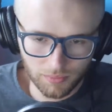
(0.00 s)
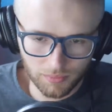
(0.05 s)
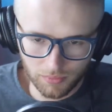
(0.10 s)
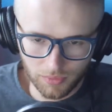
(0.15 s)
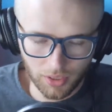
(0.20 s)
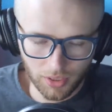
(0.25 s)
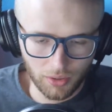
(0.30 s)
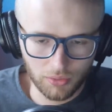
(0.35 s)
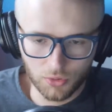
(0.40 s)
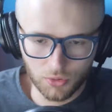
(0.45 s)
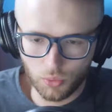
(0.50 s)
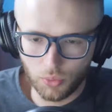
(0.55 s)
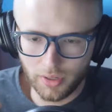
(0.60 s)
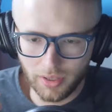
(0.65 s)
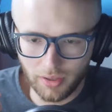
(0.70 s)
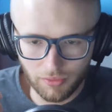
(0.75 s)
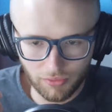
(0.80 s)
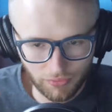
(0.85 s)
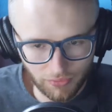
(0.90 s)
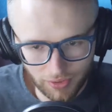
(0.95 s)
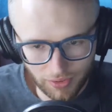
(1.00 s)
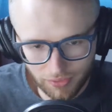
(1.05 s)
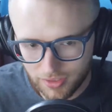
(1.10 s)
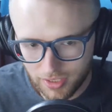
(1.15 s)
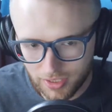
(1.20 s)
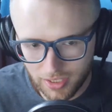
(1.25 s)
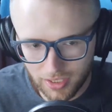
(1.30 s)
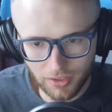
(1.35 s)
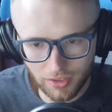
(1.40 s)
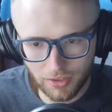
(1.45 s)
you know,
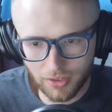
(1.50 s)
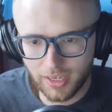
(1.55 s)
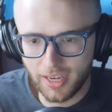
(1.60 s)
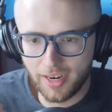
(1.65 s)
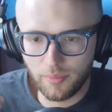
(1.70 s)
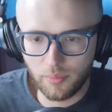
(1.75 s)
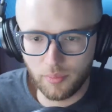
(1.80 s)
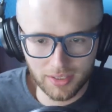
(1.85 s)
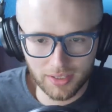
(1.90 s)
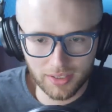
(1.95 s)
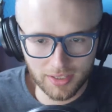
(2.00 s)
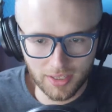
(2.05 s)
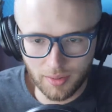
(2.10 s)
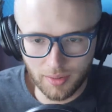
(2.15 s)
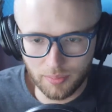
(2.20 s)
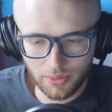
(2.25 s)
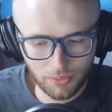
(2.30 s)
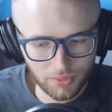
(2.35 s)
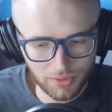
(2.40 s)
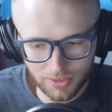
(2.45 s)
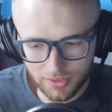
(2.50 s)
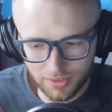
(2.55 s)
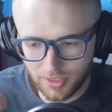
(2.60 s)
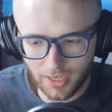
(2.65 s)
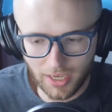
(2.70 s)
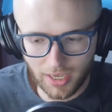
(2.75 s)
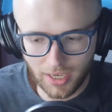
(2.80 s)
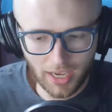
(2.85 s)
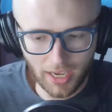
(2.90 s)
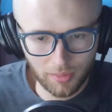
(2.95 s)
2015? You kind of picked mm-hmm. up and was just
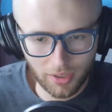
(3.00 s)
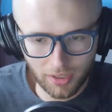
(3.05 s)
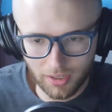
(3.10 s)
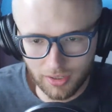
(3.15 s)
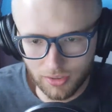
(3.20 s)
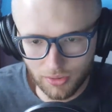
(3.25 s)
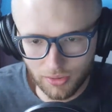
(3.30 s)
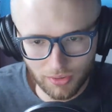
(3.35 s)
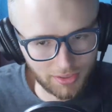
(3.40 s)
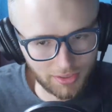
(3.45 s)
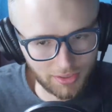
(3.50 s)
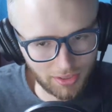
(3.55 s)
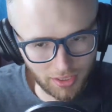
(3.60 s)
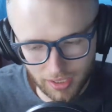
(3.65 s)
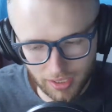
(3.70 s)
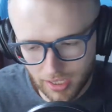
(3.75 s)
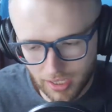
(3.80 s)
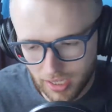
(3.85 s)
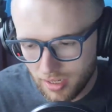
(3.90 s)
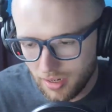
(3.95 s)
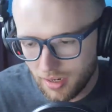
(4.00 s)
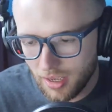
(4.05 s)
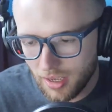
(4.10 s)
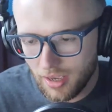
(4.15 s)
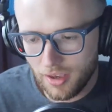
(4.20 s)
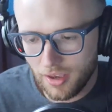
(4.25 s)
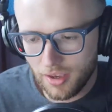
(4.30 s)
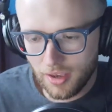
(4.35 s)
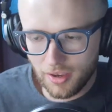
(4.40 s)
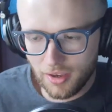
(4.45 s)
like, hey, I'm going to do this thing again.
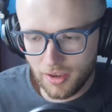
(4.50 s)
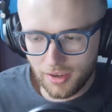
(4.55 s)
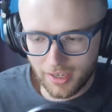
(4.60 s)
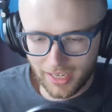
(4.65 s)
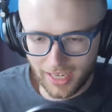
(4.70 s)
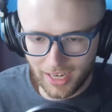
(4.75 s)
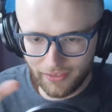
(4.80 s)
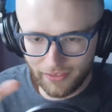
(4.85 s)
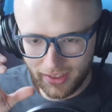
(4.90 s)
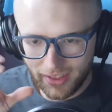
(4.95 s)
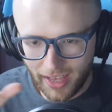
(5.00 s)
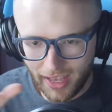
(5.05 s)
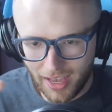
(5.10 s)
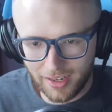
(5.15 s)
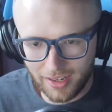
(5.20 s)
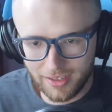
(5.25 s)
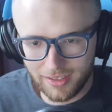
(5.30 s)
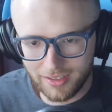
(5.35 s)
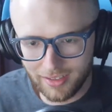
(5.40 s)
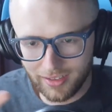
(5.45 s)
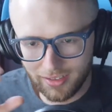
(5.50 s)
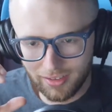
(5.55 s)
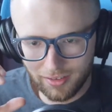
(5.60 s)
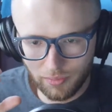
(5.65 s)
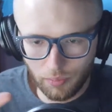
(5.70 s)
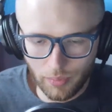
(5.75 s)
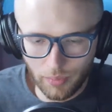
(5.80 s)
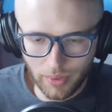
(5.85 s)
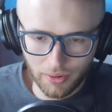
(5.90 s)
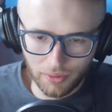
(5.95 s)
Kind of in that
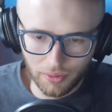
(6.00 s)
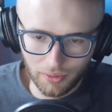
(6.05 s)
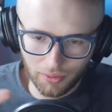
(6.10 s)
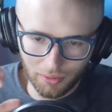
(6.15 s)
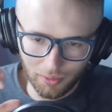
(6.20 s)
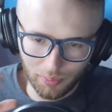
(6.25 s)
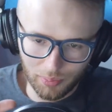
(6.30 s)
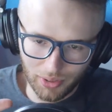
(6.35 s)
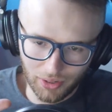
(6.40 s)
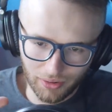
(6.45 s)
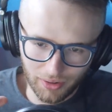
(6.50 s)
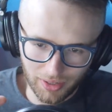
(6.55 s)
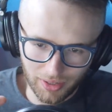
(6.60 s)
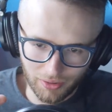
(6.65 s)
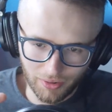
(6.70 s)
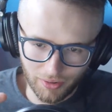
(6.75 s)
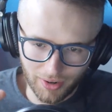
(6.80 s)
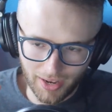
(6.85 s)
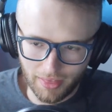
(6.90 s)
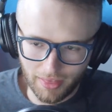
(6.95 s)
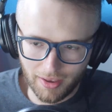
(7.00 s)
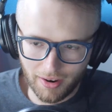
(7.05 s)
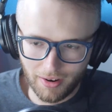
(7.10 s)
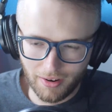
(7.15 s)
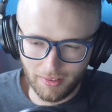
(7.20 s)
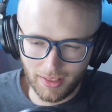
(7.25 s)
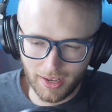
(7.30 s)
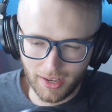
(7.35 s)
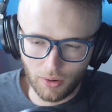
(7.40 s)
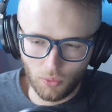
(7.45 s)
middle period right
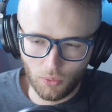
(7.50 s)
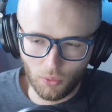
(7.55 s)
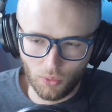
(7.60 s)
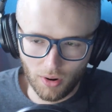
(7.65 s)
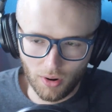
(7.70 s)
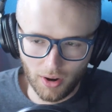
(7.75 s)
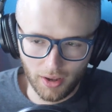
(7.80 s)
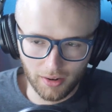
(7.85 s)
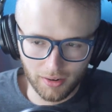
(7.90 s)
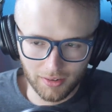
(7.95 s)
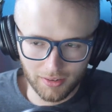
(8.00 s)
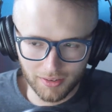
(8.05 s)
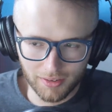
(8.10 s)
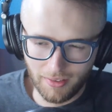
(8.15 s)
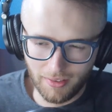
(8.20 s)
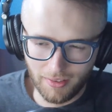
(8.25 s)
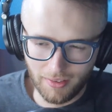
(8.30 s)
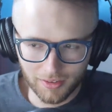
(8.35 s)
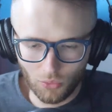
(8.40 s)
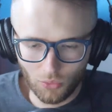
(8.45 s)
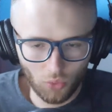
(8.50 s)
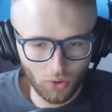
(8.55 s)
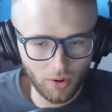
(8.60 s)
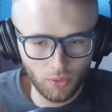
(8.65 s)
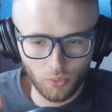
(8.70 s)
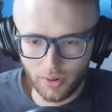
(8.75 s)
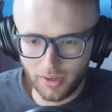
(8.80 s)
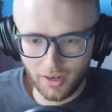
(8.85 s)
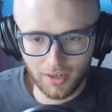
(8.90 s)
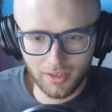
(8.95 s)
there, like what what
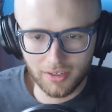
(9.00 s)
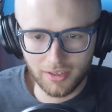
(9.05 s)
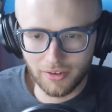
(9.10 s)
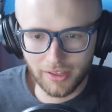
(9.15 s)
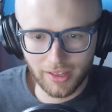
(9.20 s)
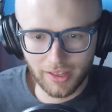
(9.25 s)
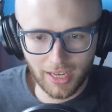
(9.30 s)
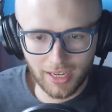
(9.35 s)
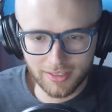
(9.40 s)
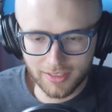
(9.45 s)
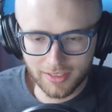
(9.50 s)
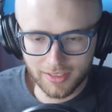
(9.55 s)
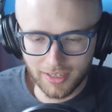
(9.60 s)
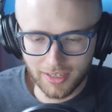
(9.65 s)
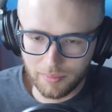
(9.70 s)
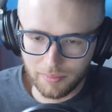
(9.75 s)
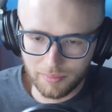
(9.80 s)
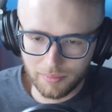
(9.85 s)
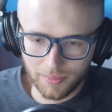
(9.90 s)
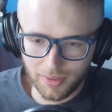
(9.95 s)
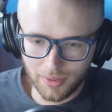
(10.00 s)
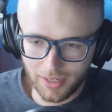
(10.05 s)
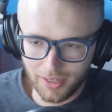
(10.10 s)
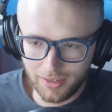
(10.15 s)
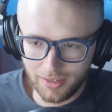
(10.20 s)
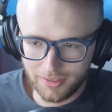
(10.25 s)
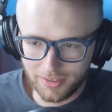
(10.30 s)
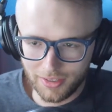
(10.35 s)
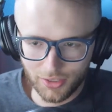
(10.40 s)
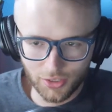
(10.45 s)
went on during that time?
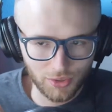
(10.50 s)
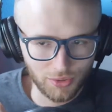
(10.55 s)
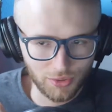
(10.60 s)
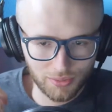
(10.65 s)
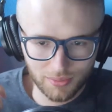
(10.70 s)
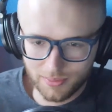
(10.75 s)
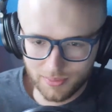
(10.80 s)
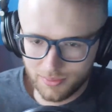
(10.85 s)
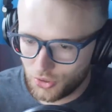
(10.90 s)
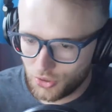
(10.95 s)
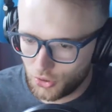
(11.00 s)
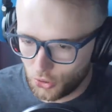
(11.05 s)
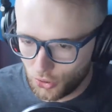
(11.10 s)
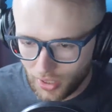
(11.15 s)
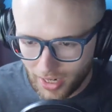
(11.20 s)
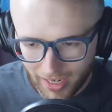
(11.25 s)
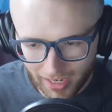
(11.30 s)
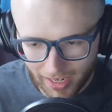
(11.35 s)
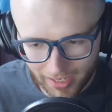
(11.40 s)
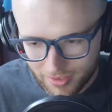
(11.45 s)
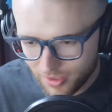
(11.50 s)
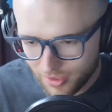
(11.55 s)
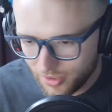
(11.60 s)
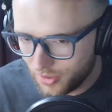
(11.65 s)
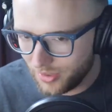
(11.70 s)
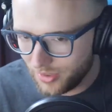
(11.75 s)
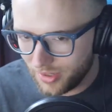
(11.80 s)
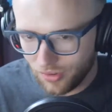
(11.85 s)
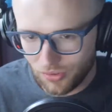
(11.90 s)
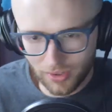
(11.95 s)
Uh, did you try to
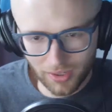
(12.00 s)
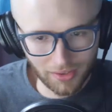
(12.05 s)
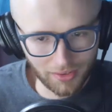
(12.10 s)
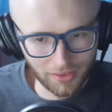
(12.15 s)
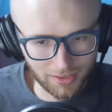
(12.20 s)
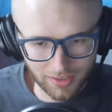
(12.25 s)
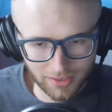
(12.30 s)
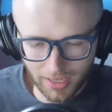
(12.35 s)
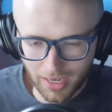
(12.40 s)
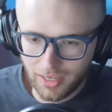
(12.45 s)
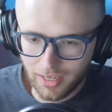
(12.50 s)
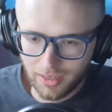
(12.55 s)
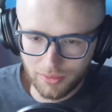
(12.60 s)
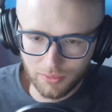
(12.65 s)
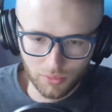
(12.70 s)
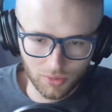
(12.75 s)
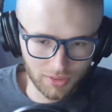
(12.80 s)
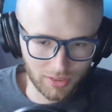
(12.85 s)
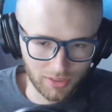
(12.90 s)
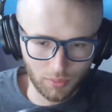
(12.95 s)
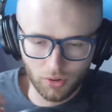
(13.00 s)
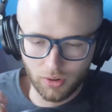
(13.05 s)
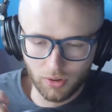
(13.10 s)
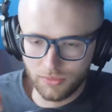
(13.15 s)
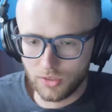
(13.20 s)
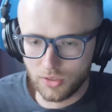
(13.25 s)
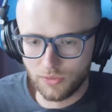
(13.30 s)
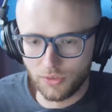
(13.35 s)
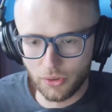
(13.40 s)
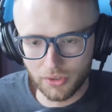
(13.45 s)
do anything on the side? Mm-hmm. Was it mm-hmm. more of
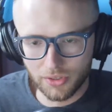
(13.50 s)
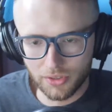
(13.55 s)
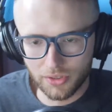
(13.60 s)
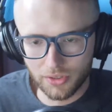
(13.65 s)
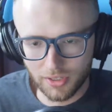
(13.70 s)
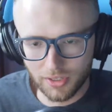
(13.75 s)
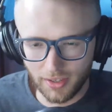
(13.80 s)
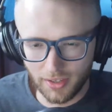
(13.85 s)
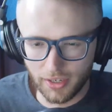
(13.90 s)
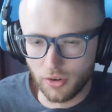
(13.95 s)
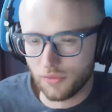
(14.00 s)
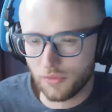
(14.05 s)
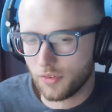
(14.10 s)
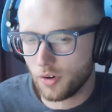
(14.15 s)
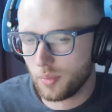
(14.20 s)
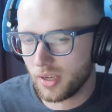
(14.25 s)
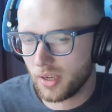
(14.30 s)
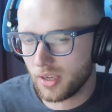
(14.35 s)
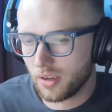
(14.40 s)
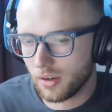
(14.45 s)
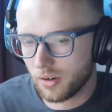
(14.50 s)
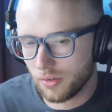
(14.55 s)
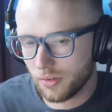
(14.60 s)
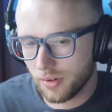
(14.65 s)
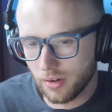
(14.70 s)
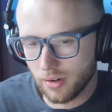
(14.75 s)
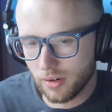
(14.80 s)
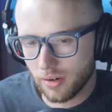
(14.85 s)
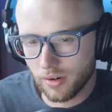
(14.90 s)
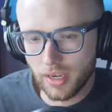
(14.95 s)
just focusing on like your filmmaking
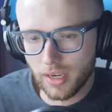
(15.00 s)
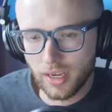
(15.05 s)
career,